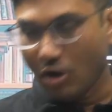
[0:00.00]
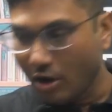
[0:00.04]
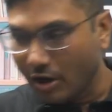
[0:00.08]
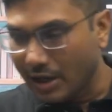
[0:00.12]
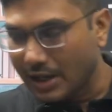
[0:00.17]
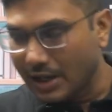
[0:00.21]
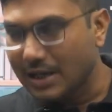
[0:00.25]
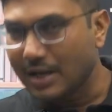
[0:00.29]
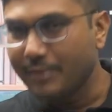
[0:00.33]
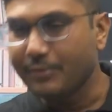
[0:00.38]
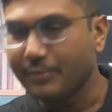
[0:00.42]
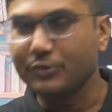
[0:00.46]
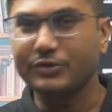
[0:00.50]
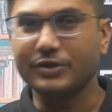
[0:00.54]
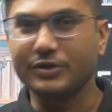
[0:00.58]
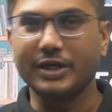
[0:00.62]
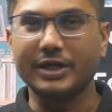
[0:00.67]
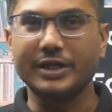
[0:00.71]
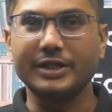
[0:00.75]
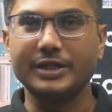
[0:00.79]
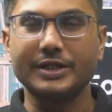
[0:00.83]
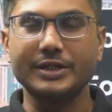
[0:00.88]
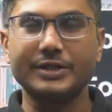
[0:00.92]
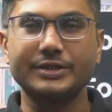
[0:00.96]
I have to
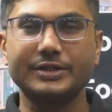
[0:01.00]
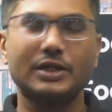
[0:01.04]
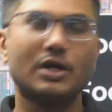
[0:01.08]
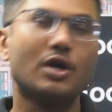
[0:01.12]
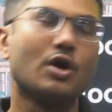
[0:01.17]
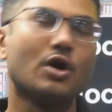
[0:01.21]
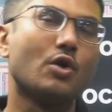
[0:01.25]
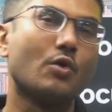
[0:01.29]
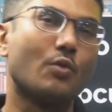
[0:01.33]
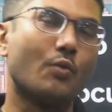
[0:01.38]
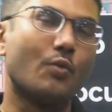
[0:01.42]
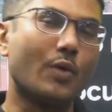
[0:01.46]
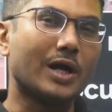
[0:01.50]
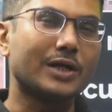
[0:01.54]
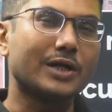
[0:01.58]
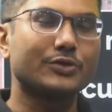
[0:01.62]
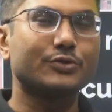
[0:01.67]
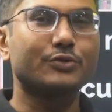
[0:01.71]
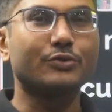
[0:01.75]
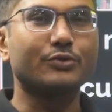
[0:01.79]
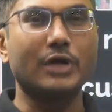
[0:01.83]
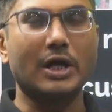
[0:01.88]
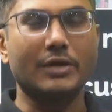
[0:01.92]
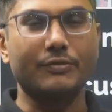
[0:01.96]
study this, what
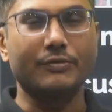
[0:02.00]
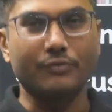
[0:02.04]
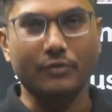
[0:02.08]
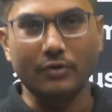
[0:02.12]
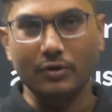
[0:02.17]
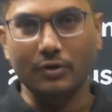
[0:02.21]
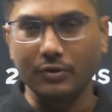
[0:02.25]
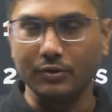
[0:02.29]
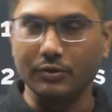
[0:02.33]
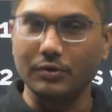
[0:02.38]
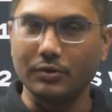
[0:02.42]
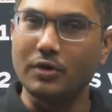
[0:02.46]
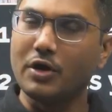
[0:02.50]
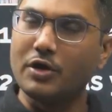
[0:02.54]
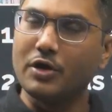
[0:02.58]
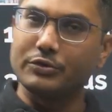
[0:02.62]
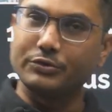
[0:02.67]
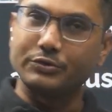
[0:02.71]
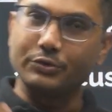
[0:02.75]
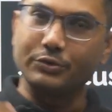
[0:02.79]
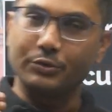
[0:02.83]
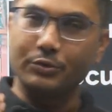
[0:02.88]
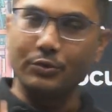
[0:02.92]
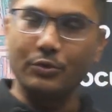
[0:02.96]
should I follow?
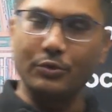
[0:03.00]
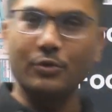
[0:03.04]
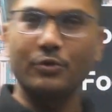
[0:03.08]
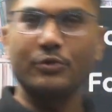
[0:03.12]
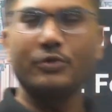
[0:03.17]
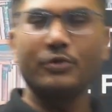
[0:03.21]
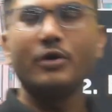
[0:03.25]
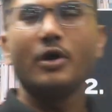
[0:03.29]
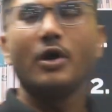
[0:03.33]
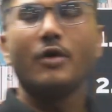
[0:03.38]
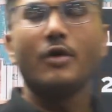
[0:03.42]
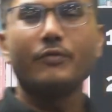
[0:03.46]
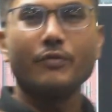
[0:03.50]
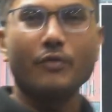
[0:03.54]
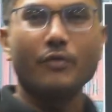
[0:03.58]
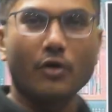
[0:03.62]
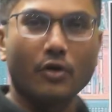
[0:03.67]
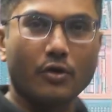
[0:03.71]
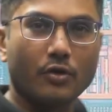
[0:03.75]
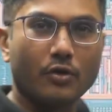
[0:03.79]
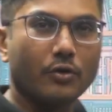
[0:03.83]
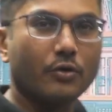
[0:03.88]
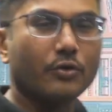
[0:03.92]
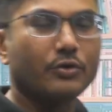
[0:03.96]
So don't
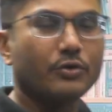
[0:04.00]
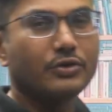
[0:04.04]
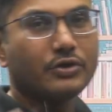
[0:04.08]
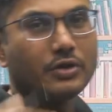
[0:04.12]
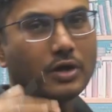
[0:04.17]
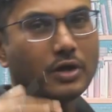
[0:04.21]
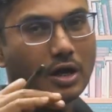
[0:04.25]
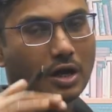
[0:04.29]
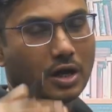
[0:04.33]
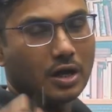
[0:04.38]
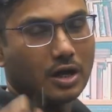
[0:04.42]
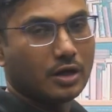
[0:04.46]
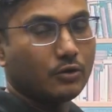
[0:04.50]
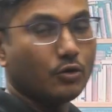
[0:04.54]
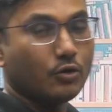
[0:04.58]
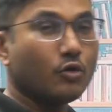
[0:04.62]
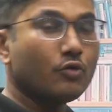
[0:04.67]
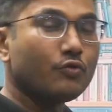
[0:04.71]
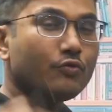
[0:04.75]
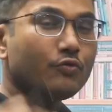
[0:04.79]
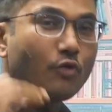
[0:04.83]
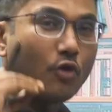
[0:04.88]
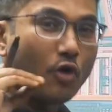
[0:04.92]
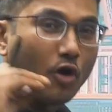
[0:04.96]

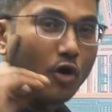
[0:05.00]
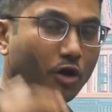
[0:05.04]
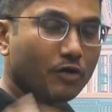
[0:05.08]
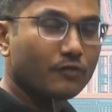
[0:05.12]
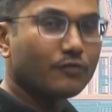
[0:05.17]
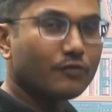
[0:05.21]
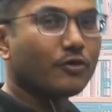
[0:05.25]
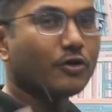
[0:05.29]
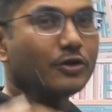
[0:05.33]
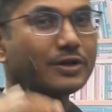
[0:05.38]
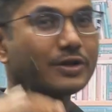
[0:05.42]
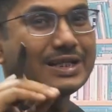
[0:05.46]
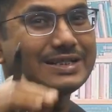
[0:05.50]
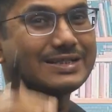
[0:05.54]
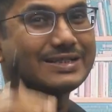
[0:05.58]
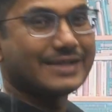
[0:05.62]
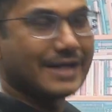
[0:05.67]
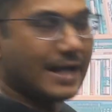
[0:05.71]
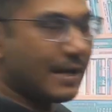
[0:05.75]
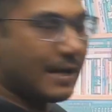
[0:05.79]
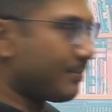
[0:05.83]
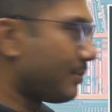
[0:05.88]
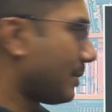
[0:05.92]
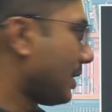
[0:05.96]
fall for this
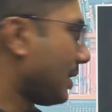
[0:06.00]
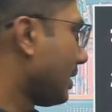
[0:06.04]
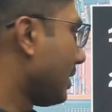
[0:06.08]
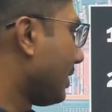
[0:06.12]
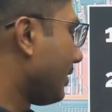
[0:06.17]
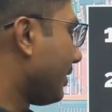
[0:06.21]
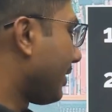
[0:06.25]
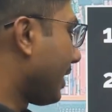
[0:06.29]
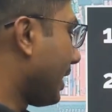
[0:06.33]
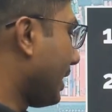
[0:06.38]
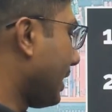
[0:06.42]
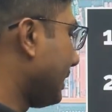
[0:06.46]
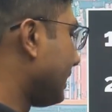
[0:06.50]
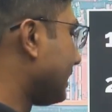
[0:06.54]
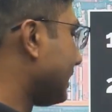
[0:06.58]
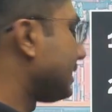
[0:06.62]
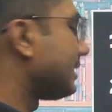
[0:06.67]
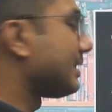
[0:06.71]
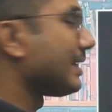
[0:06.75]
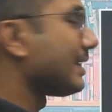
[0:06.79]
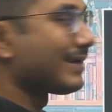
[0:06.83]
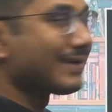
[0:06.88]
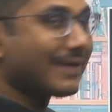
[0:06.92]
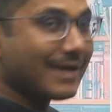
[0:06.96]
trap, right? This
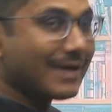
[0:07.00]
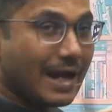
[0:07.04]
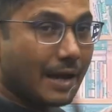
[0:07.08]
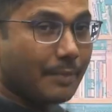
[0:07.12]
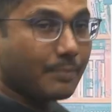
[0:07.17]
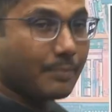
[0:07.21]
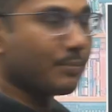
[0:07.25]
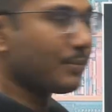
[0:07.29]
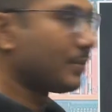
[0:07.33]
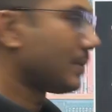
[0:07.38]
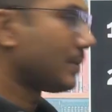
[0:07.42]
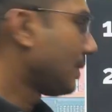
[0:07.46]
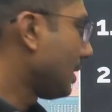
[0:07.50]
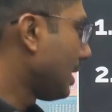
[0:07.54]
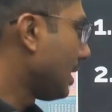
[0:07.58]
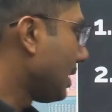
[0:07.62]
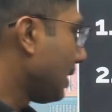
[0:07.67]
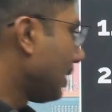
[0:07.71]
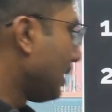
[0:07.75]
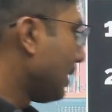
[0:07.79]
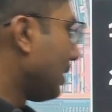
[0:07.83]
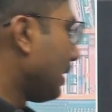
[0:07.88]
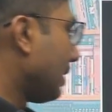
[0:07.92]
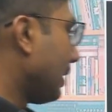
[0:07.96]
is a trap.
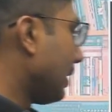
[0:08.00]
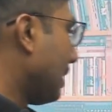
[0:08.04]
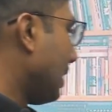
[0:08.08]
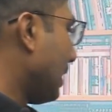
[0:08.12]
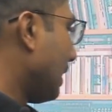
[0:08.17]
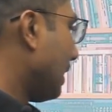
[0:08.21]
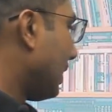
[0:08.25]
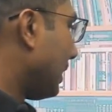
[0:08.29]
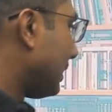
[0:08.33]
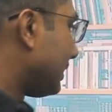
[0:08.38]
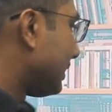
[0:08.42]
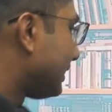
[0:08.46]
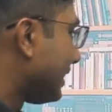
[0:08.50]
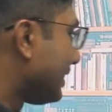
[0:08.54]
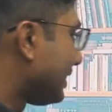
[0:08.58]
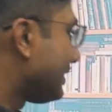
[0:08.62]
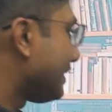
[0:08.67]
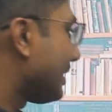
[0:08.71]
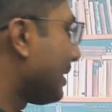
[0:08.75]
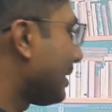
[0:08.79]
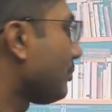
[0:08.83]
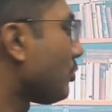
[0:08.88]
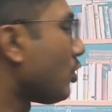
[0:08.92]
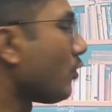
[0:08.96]

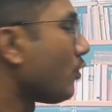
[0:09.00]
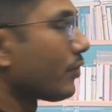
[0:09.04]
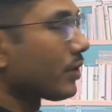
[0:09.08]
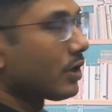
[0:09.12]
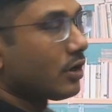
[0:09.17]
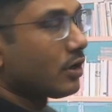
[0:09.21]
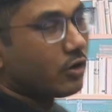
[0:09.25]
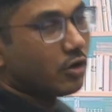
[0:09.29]
System overload.